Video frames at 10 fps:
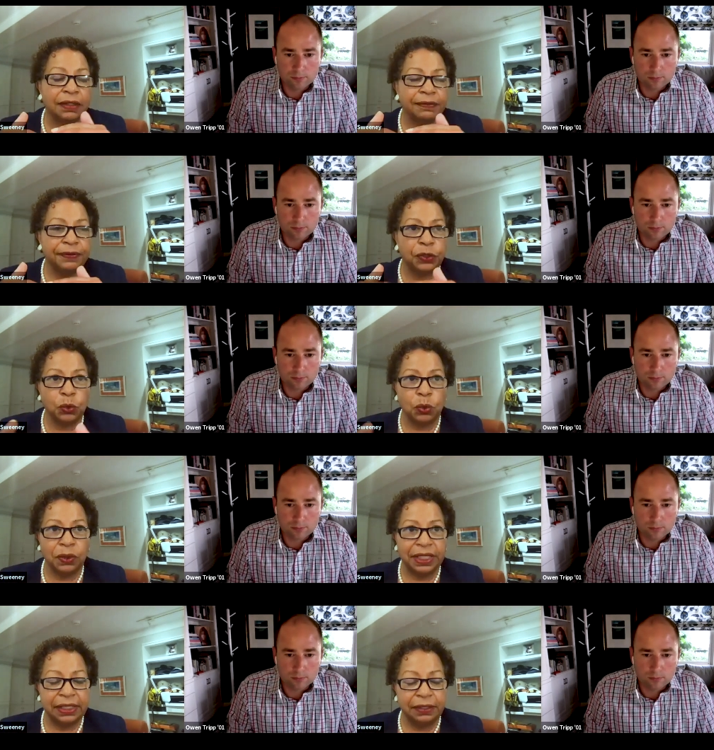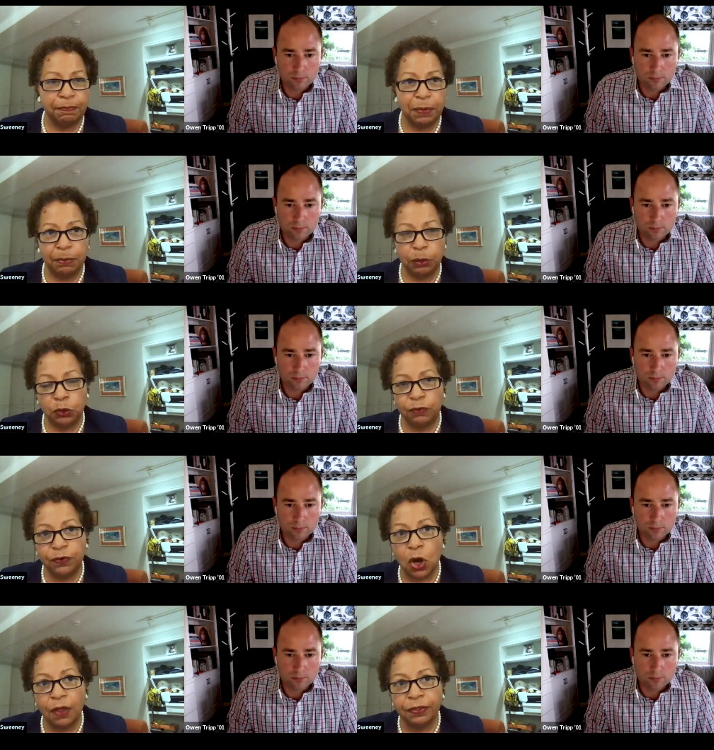Speaker 1: of stories of people who've
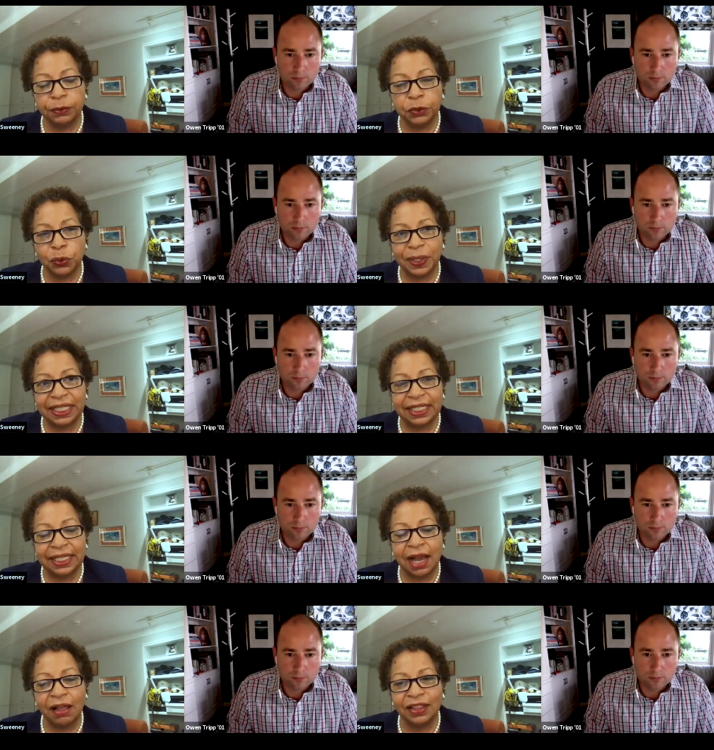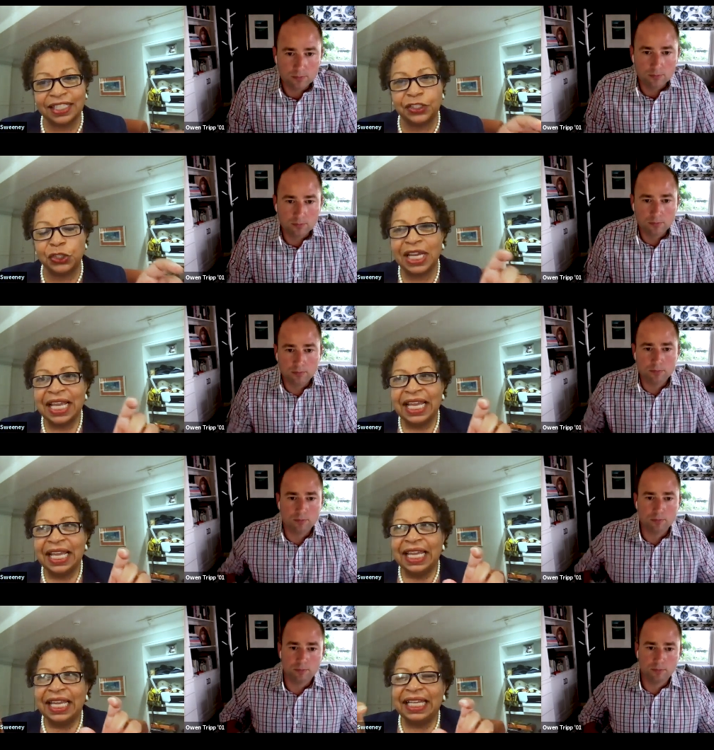gone through Trinity College
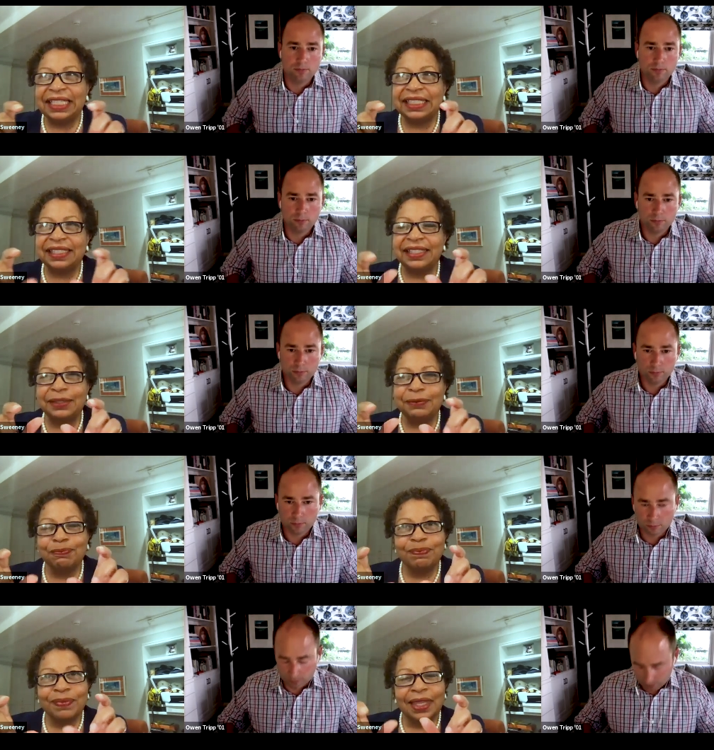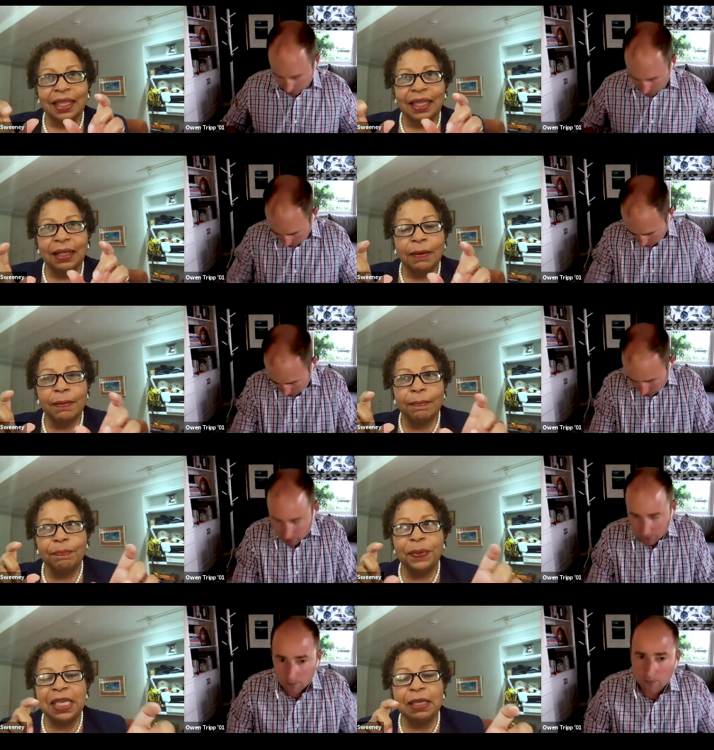is
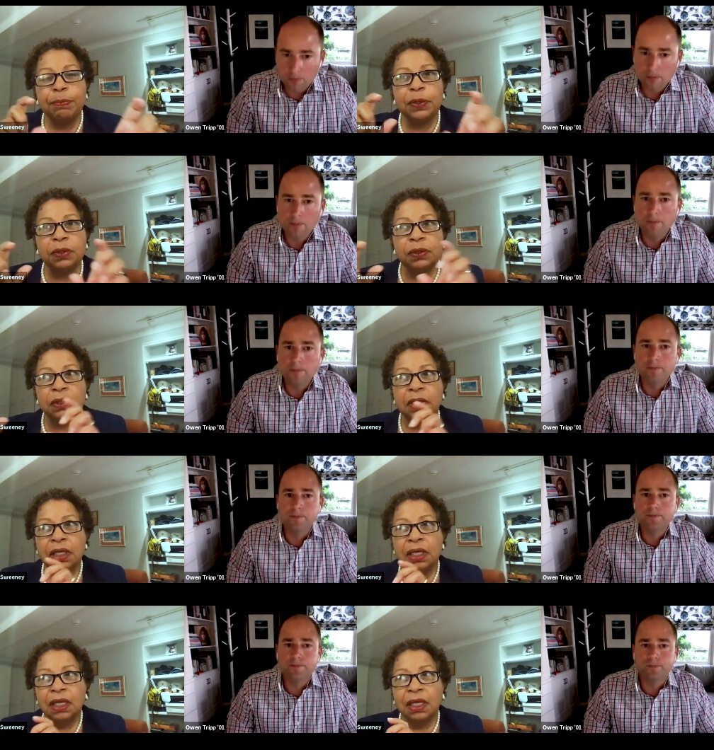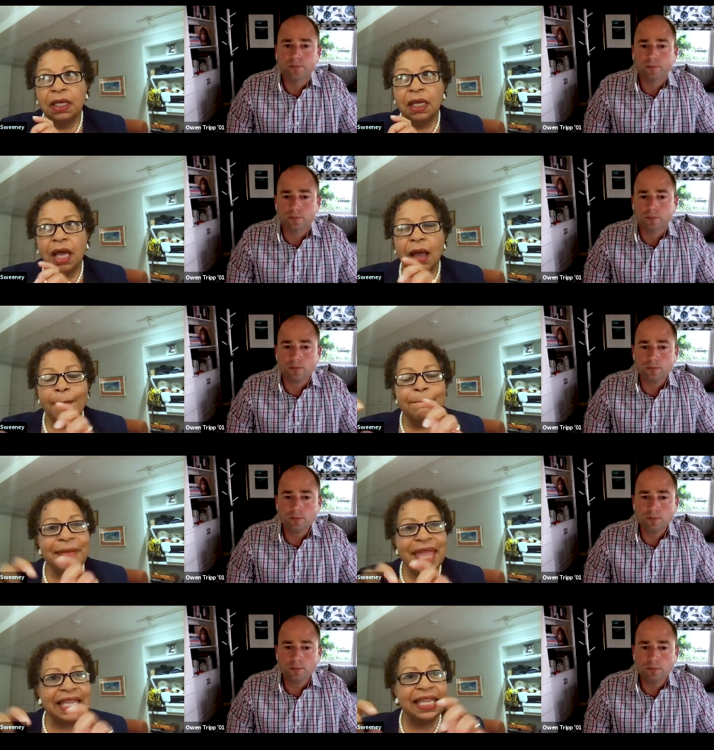people
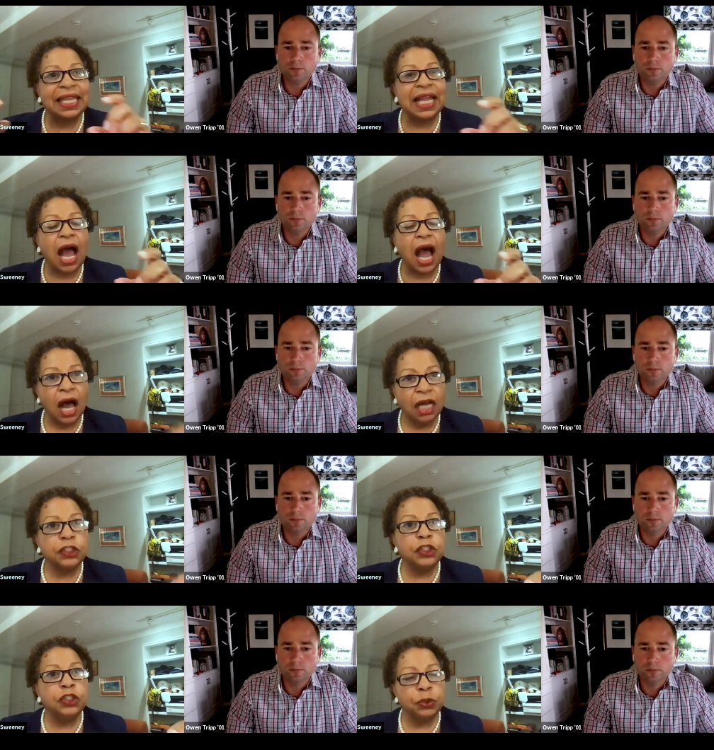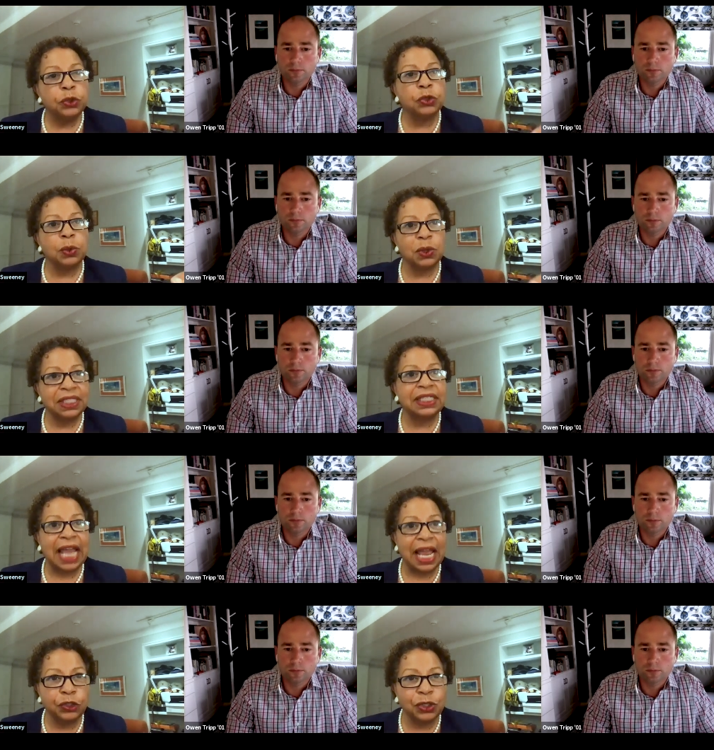making unusual
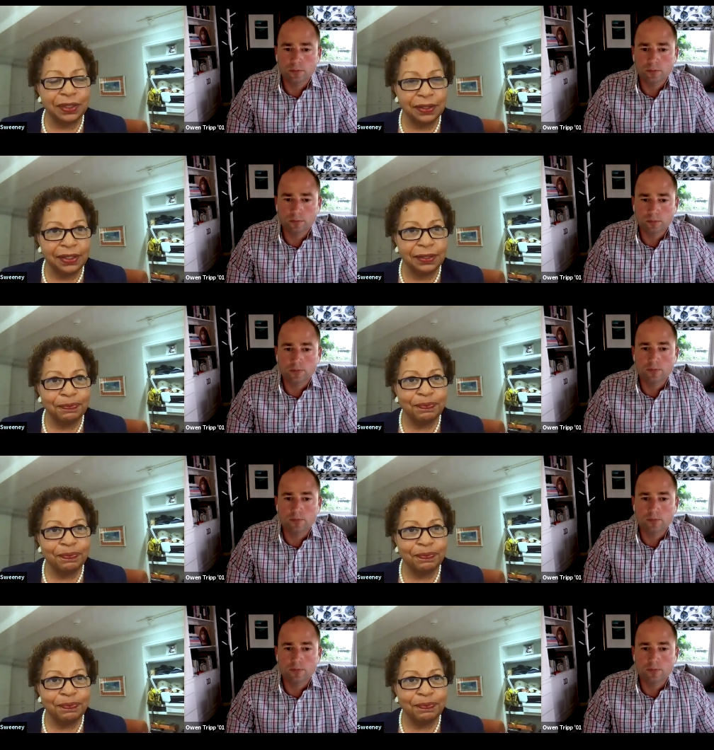connections.